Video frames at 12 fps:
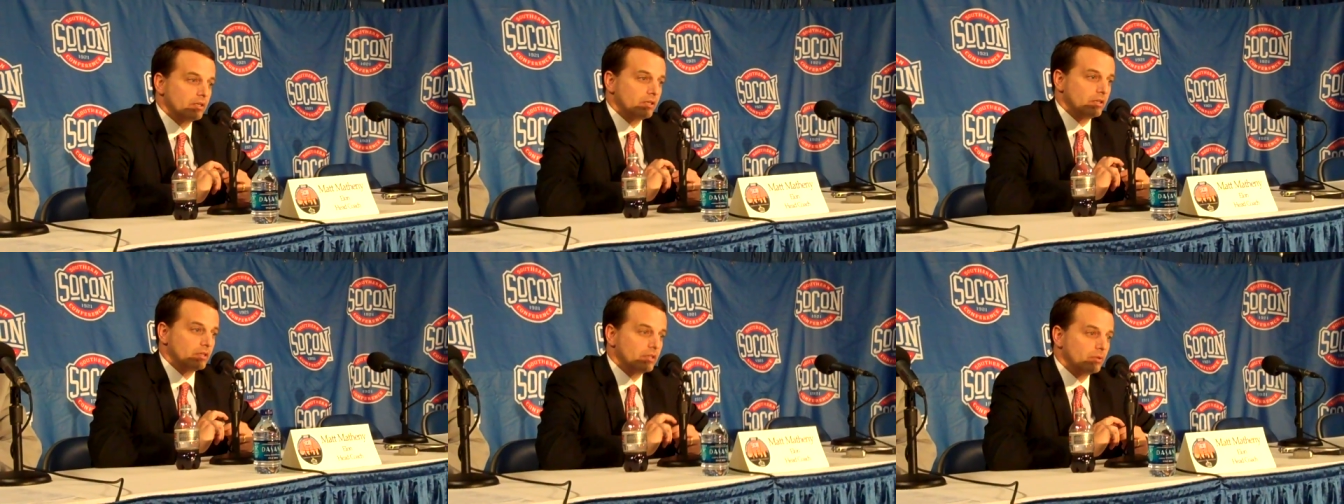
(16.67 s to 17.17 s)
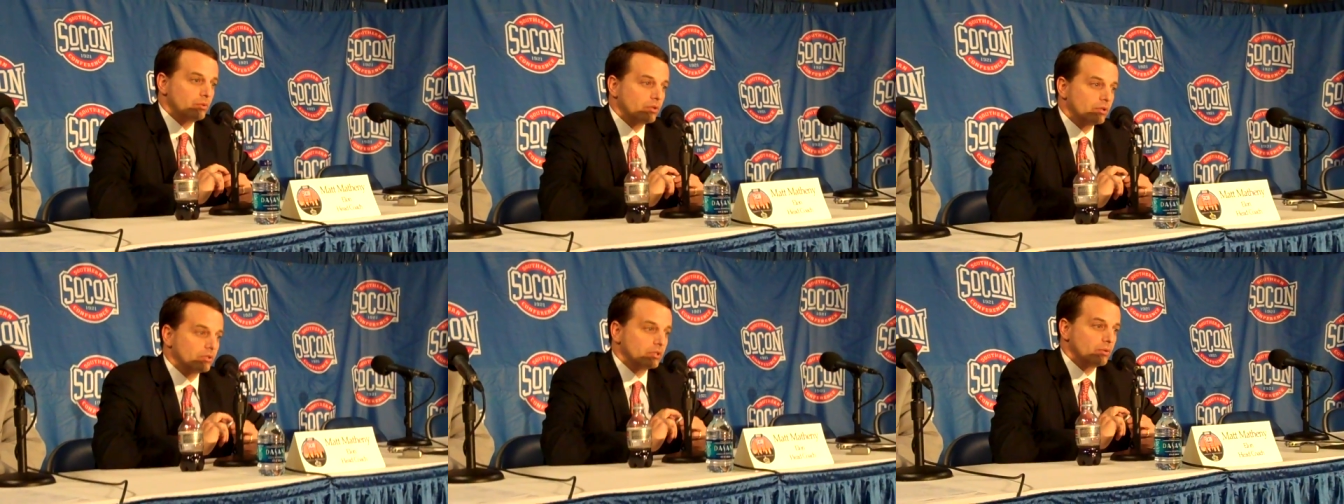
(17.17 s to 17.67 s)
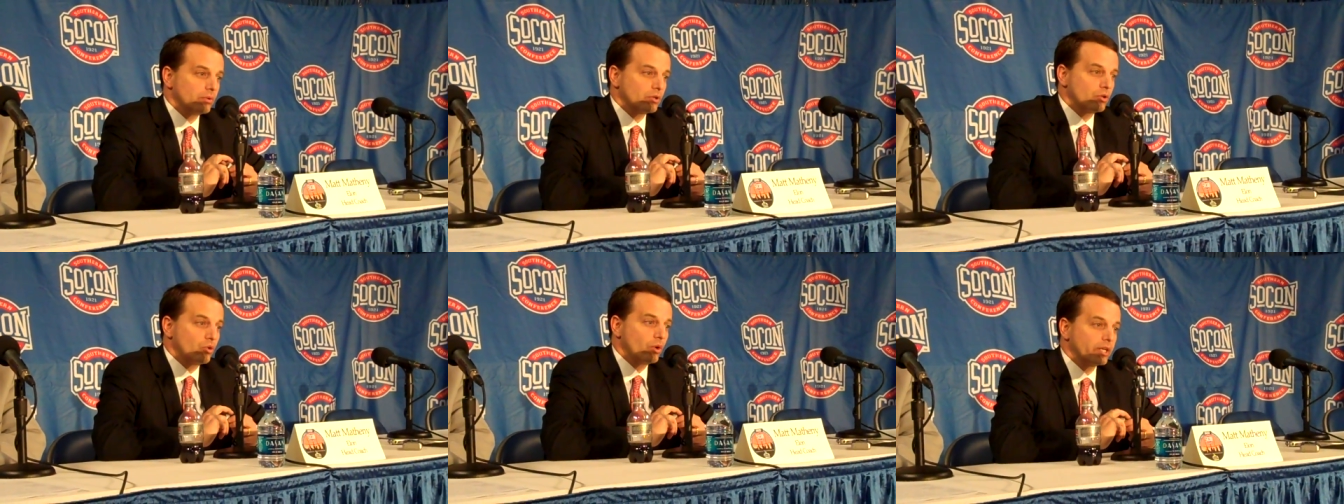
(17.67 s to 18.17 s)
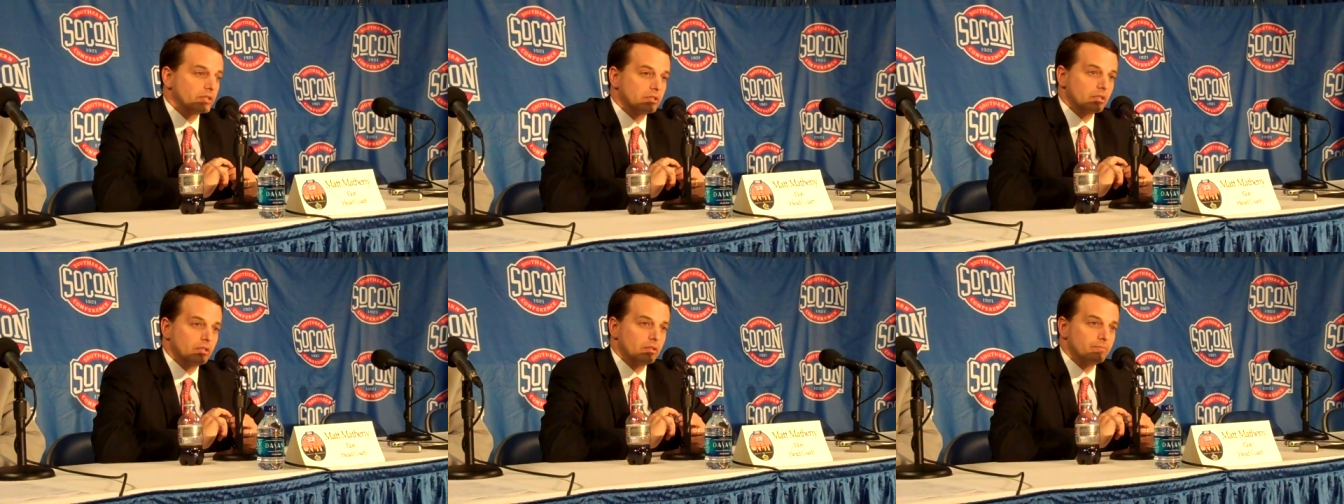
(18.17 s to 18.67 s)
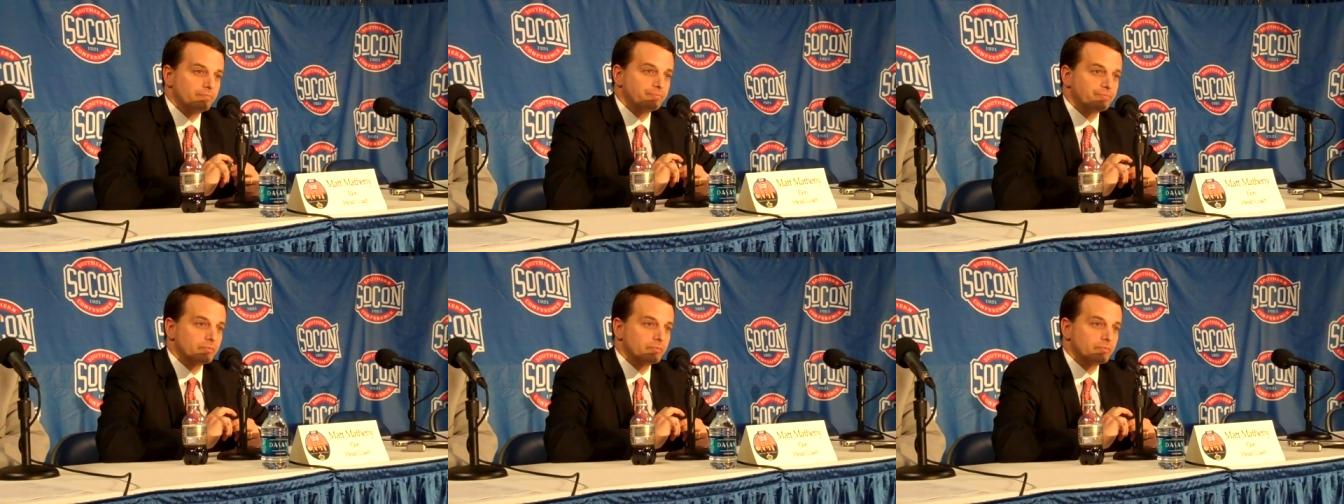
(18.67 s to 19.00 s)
They were quick to